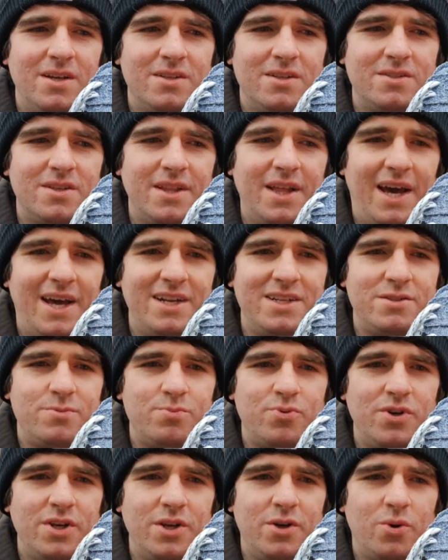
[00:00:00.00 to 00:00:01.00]
So that is
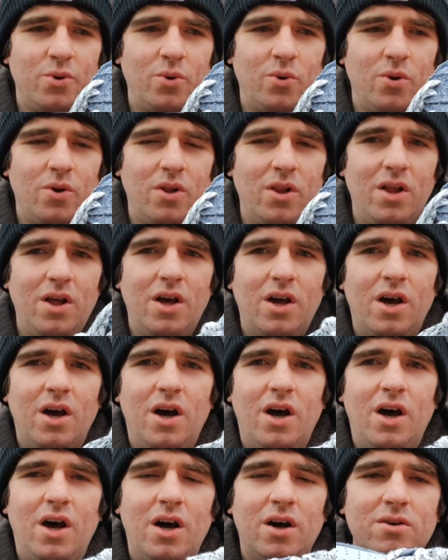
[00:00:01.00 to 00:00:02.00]
pretty cool.
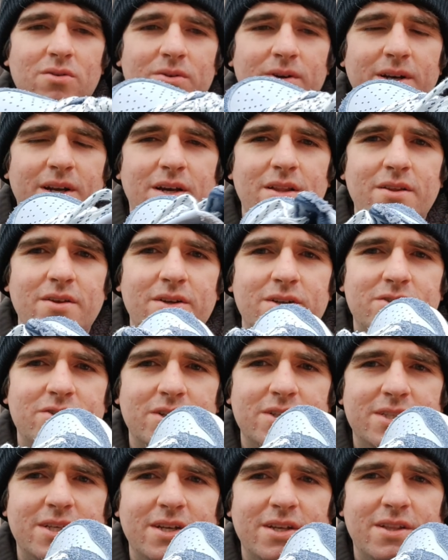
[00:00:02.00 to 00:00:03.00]
Another
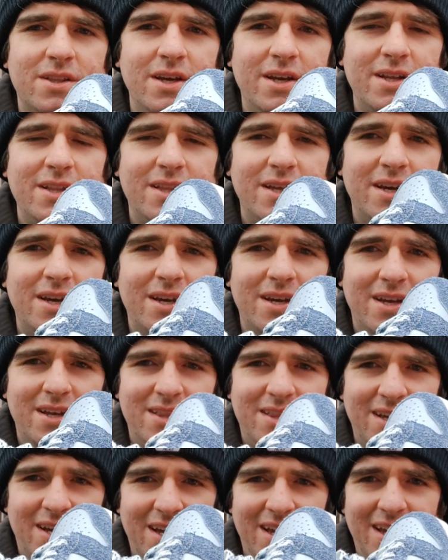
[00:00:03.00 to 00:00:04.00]
interesting thing,
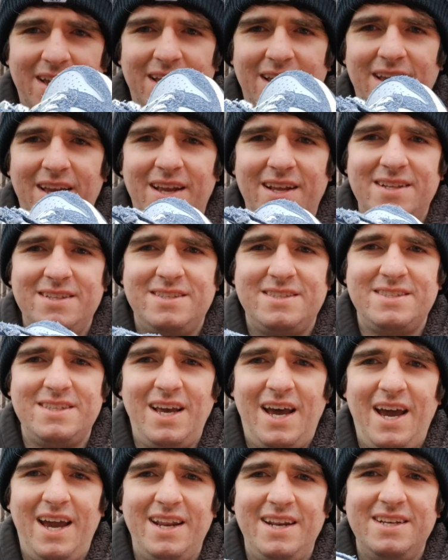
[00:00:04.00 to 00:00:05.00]
the
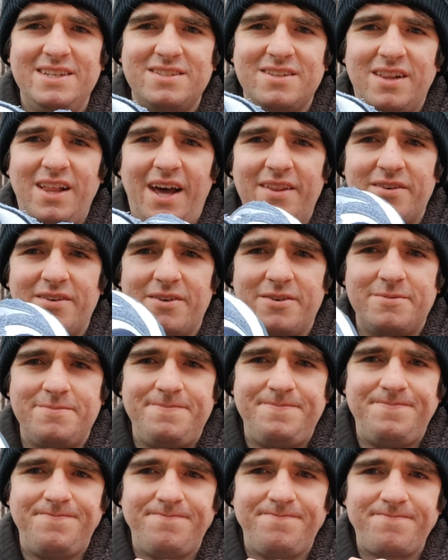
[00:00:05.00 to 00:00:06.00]
inside is leather.
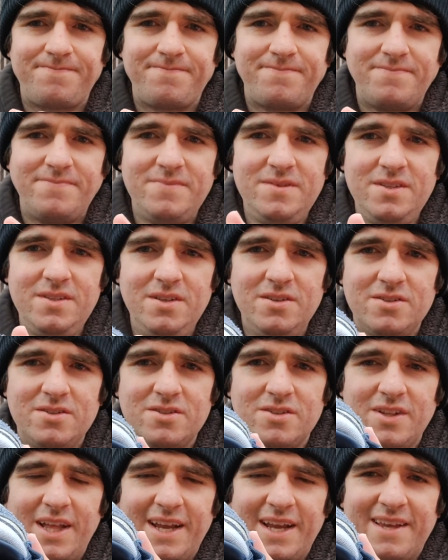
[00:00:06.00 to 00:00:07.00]

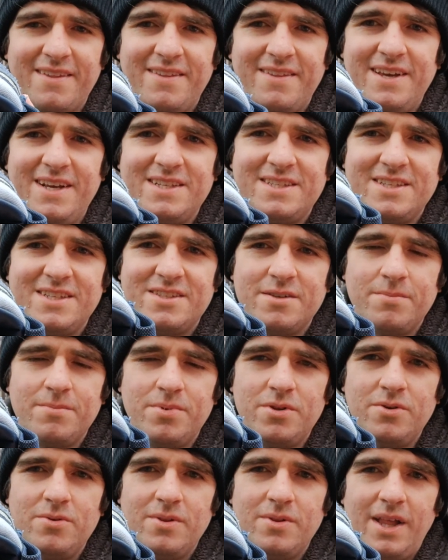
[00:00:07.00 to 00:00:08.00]
So like this is a
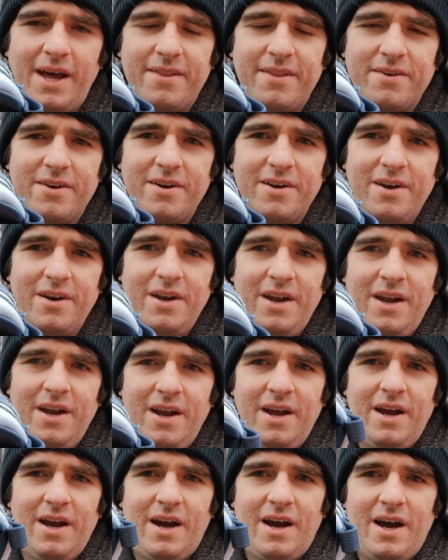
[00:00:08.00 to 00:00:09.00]
blue leather.
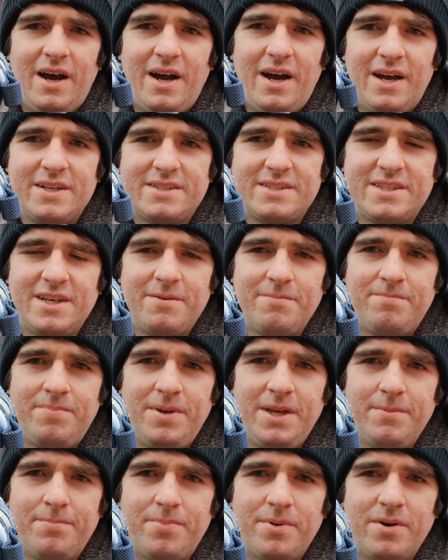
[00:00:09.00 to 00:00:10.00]
Some
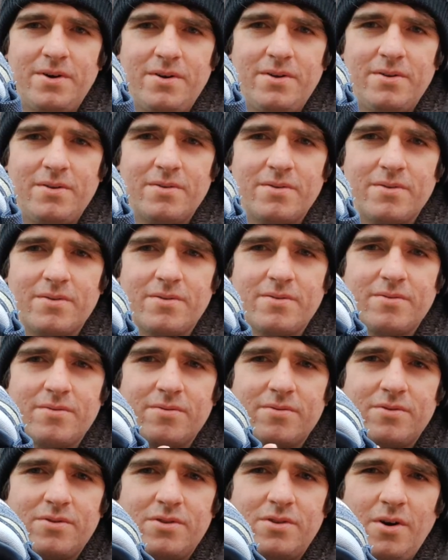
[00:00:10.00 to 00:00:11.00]
people
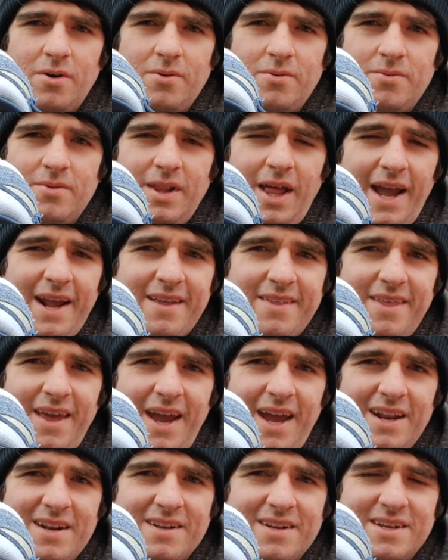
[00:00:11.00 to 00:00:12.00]
don't like
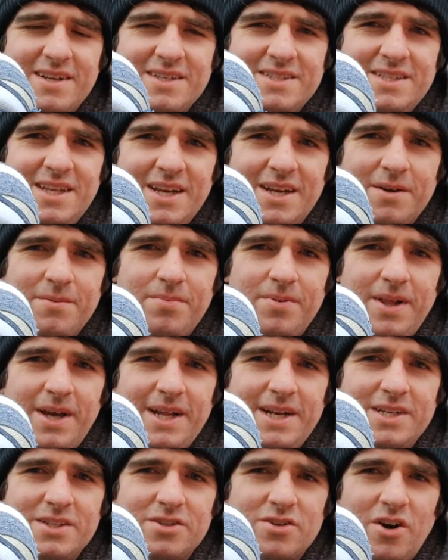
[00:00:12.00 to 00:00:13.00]
that because they
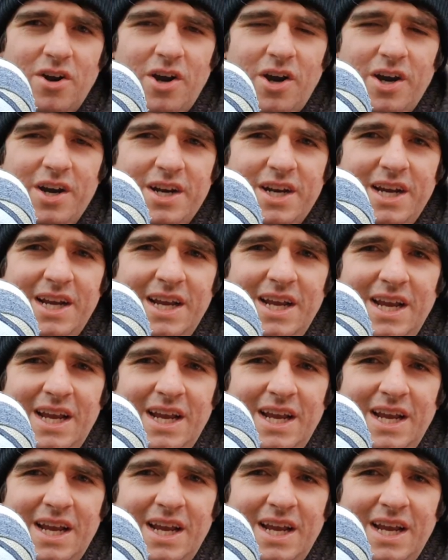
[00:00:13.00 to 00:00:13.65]
complain it's hard